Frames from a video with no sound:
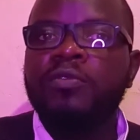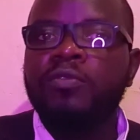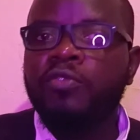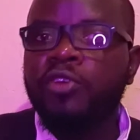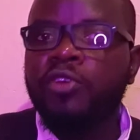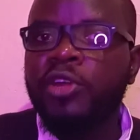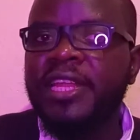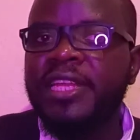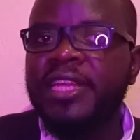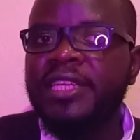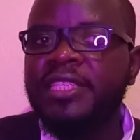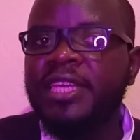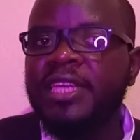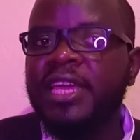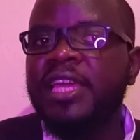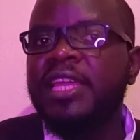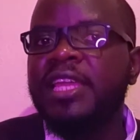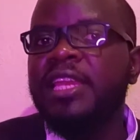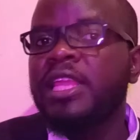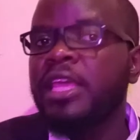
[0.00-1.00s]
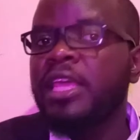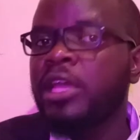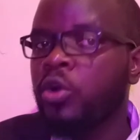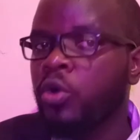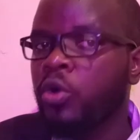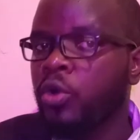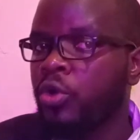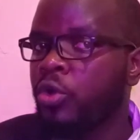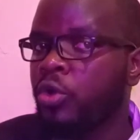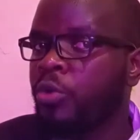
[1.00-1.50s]
volatile
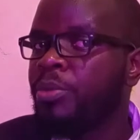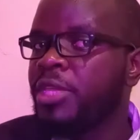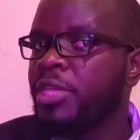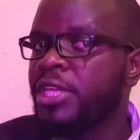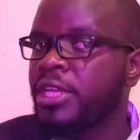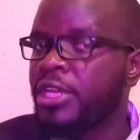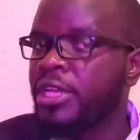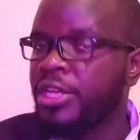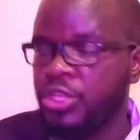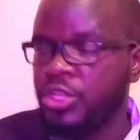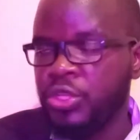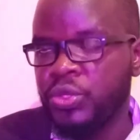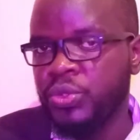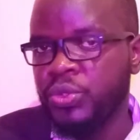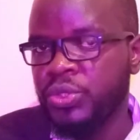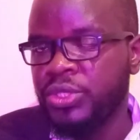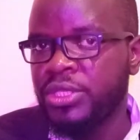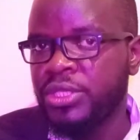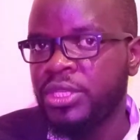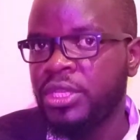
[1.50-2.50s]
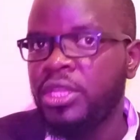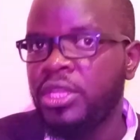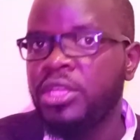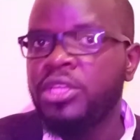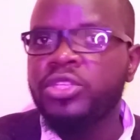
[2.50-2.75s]
economic news.